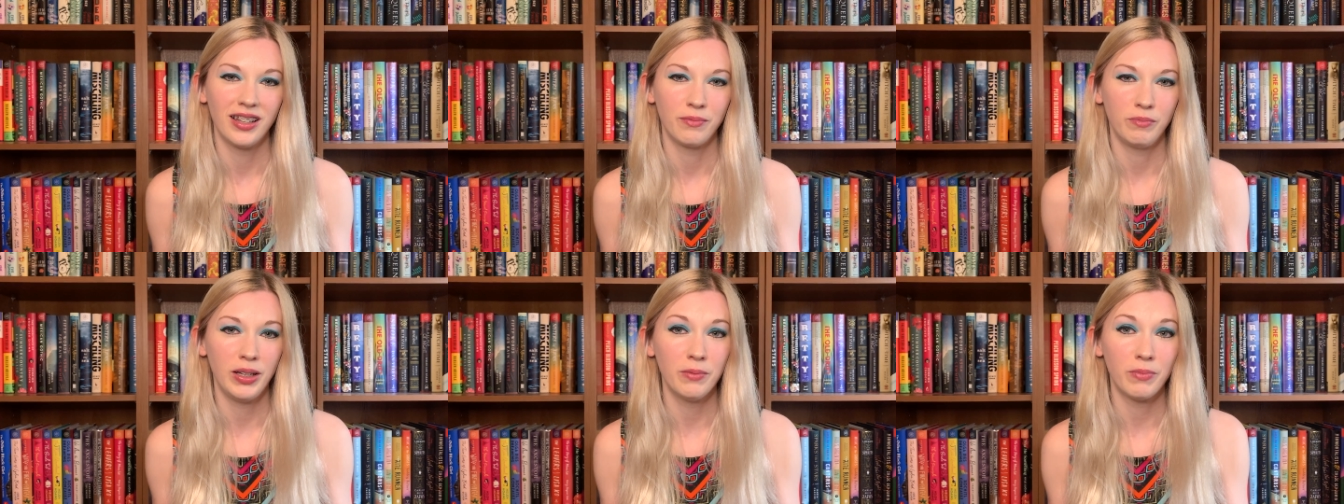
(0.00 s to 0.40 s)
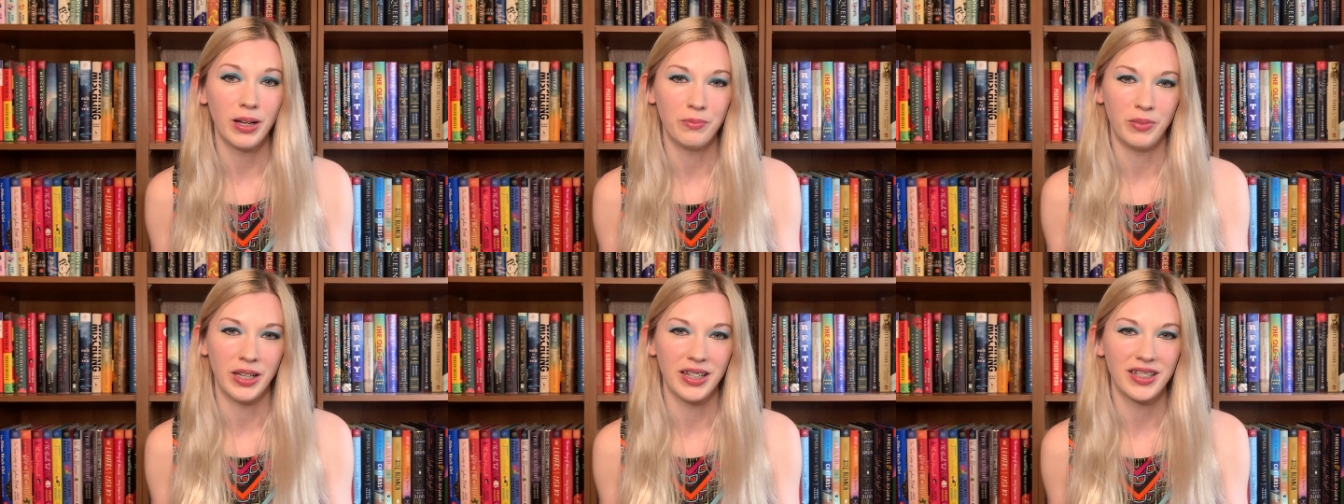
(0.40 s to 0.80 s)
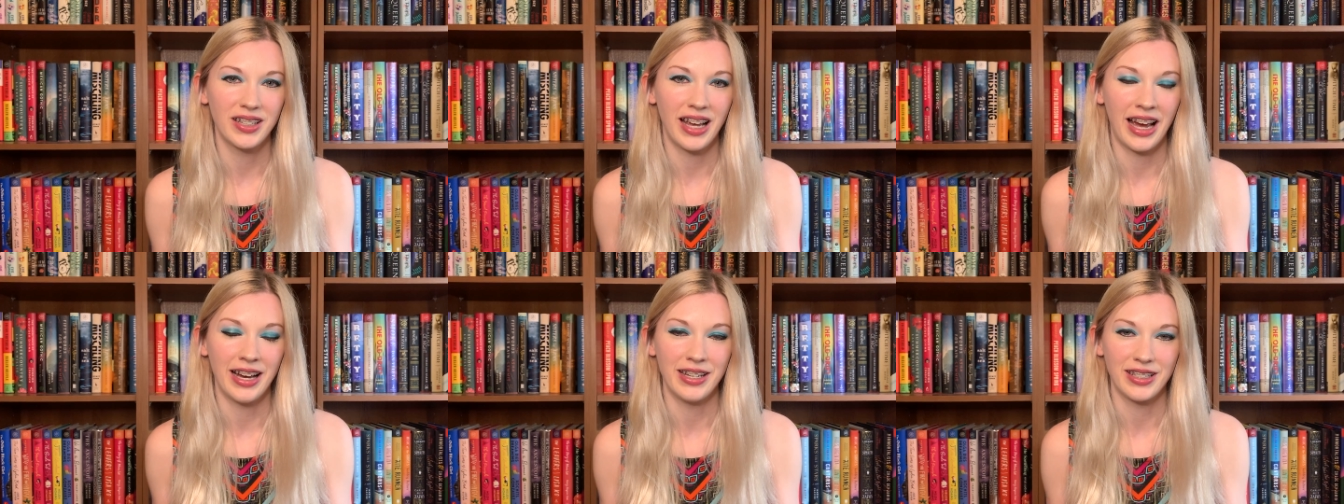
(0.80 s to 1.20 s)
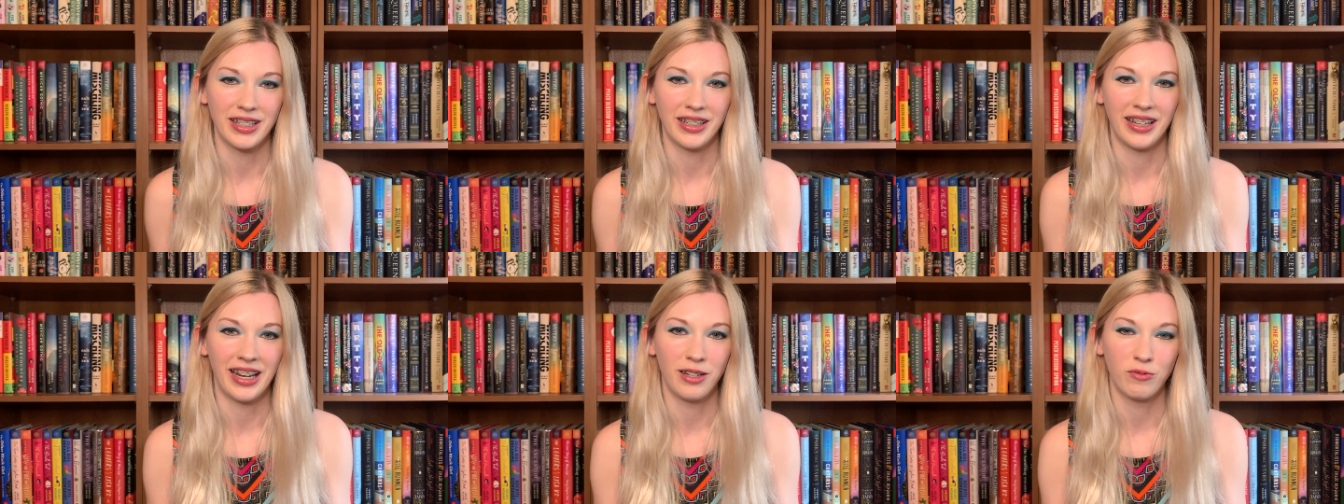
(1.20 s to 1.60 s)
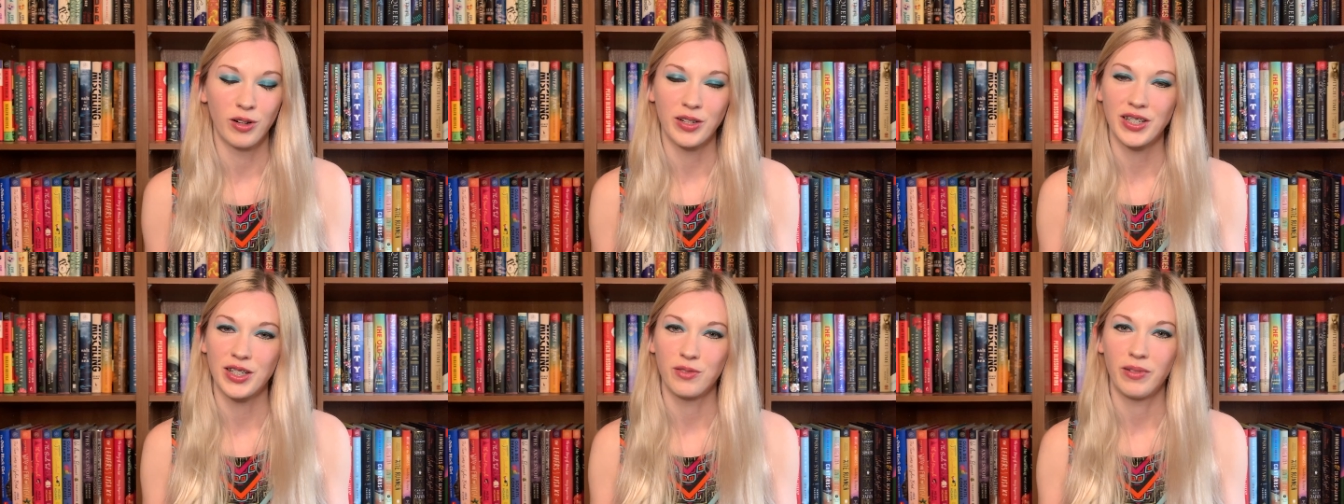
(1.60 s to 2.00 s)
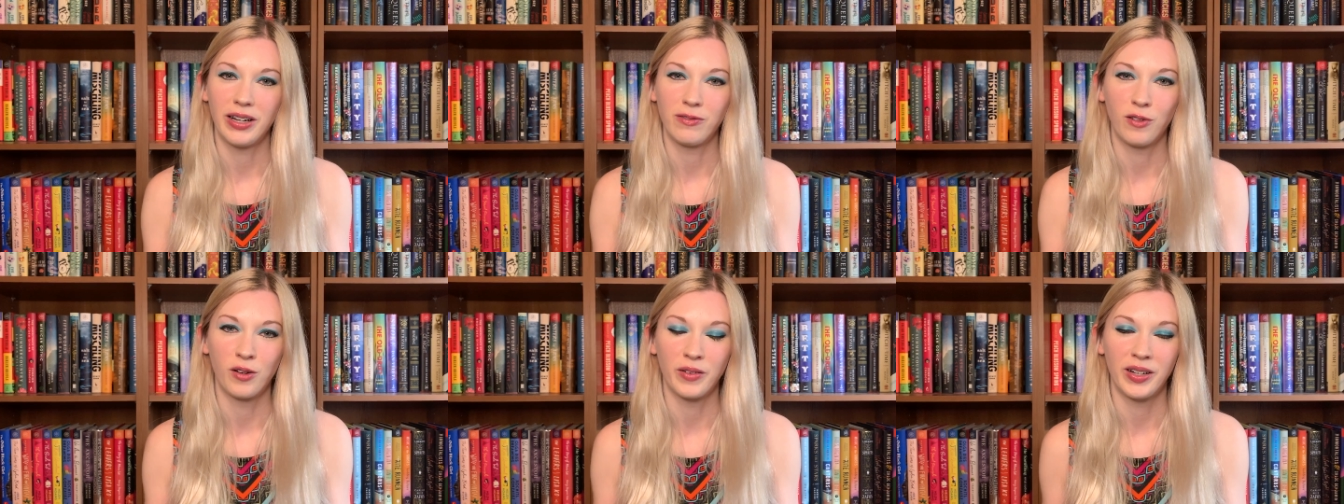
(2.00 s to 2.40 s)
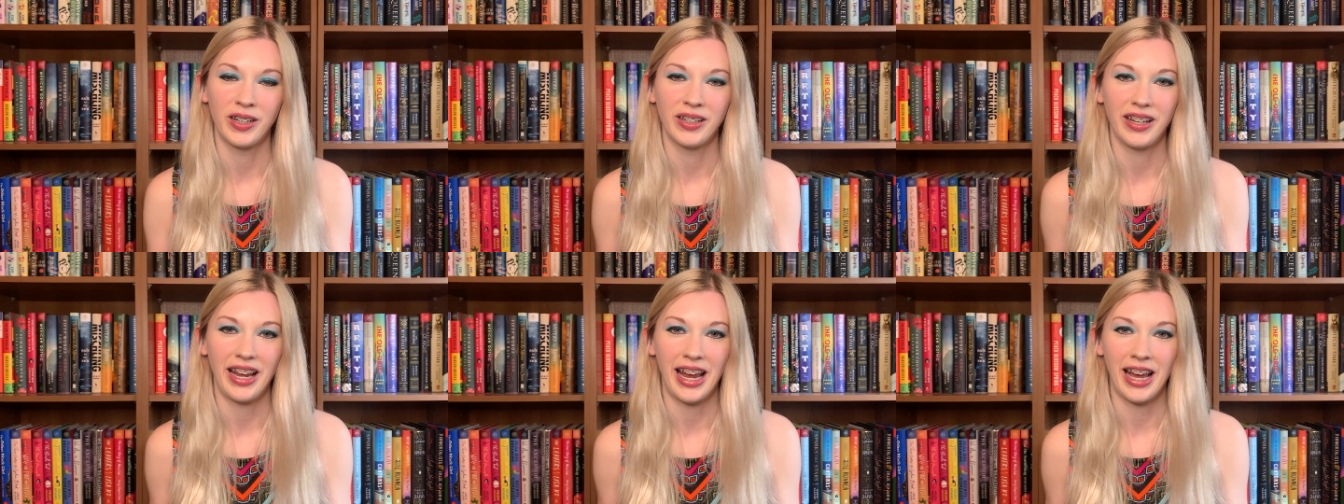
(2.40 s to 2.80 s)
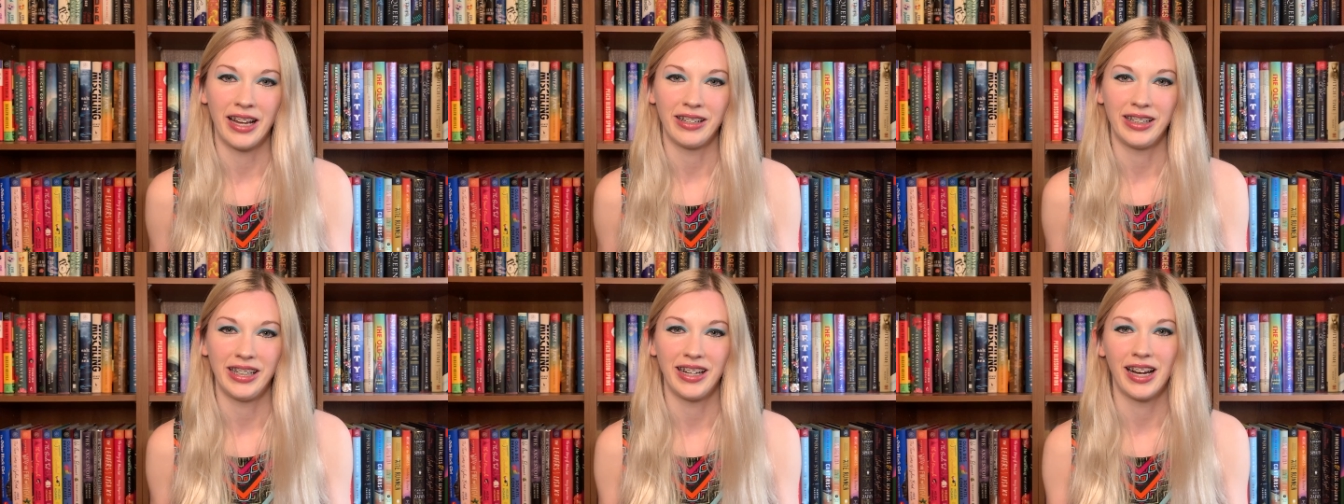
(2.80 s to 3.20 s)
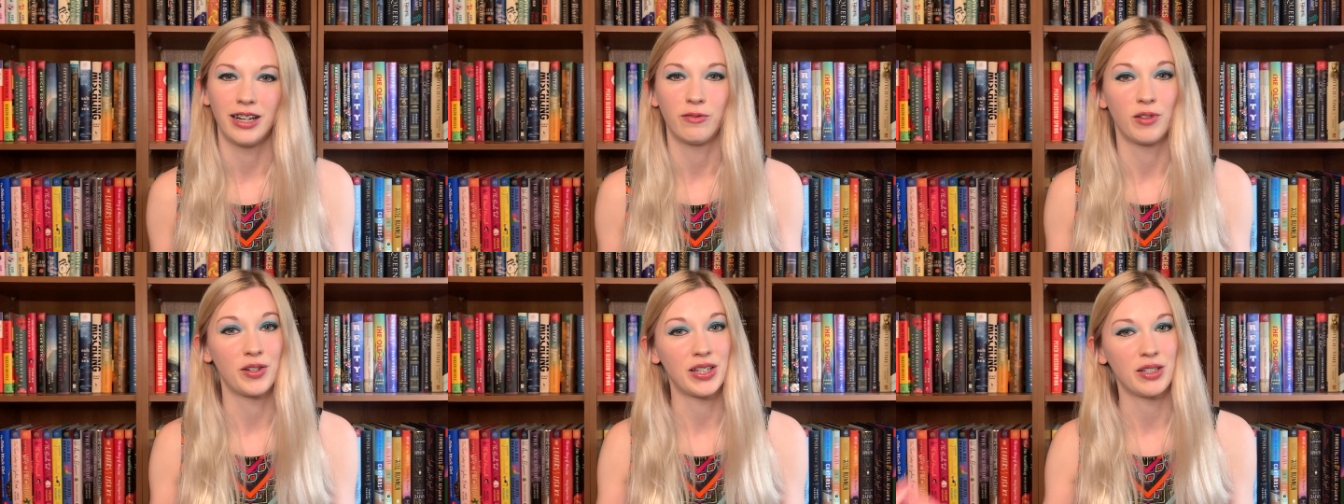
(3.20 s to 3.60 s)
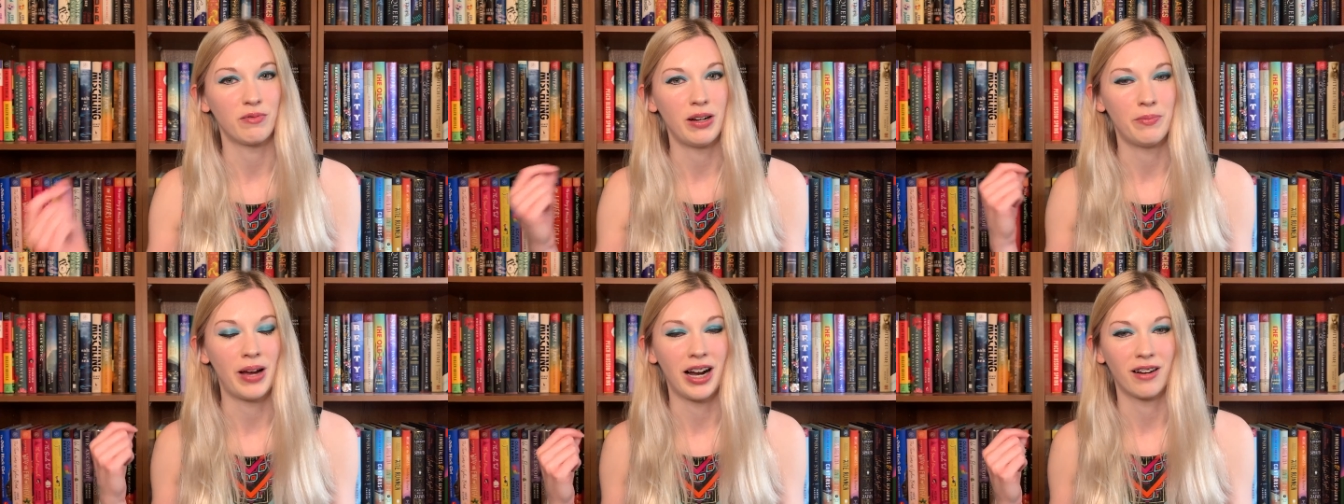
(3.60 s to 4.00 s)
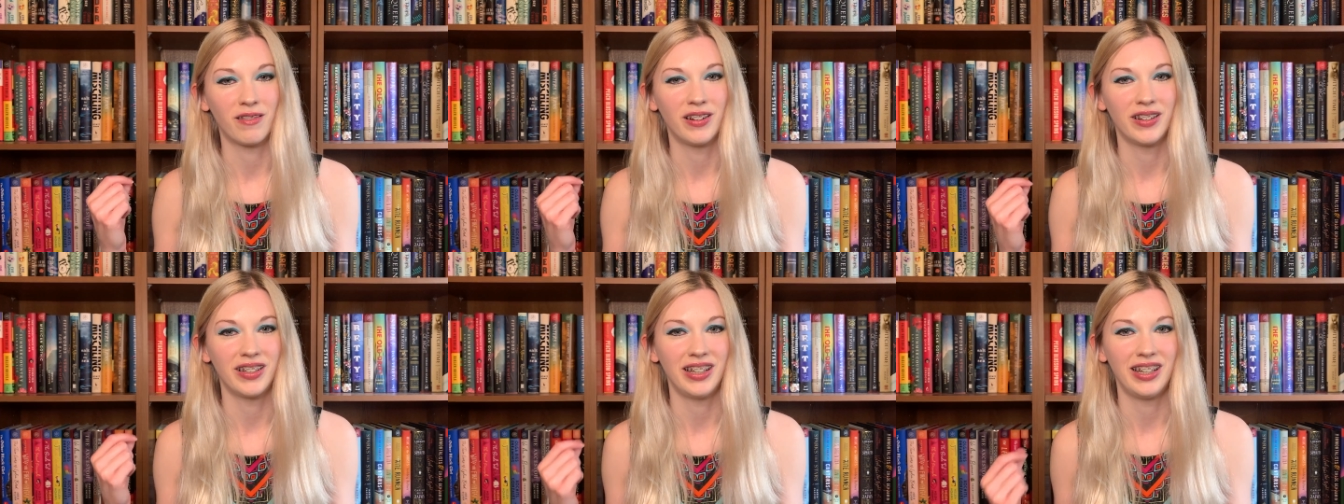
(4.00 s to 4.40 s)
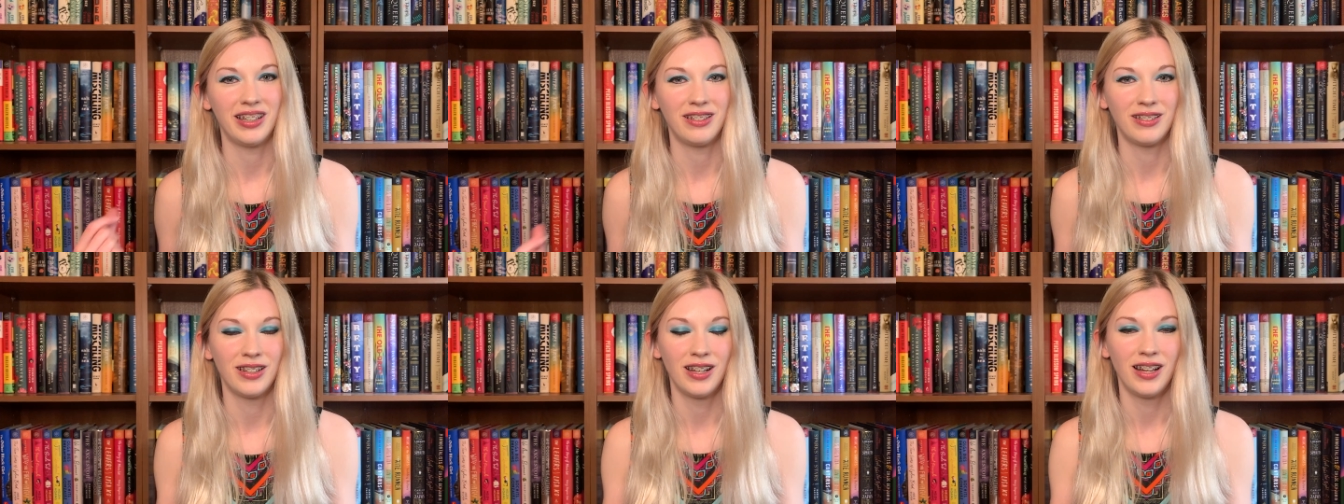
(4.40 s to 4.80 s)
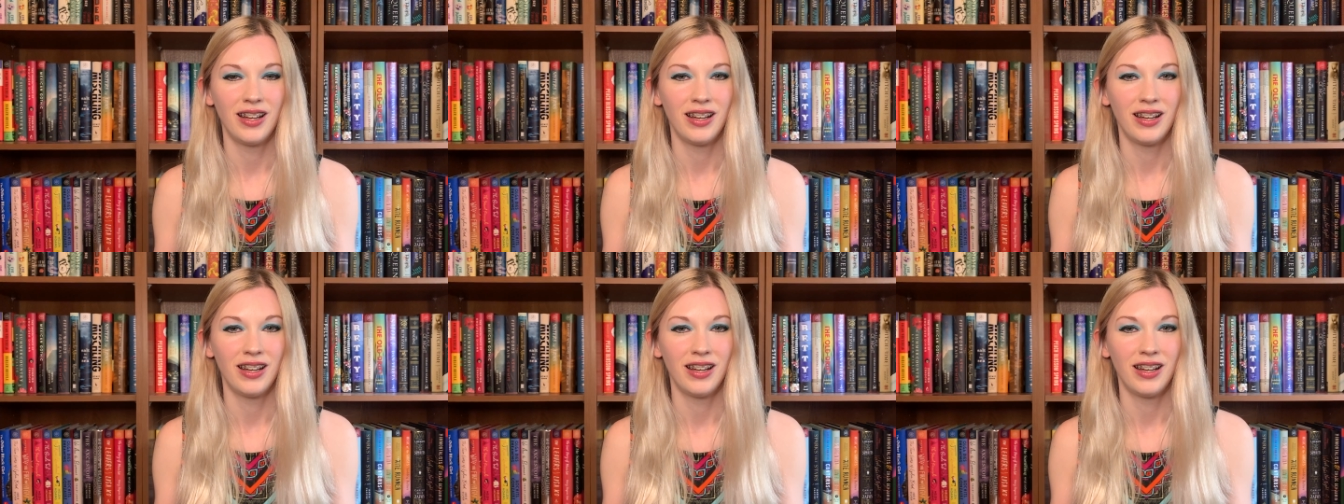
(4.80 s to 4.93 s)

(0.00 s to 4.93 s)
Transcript: bit by bit as the night works its way forward, and he kind of works his way backward in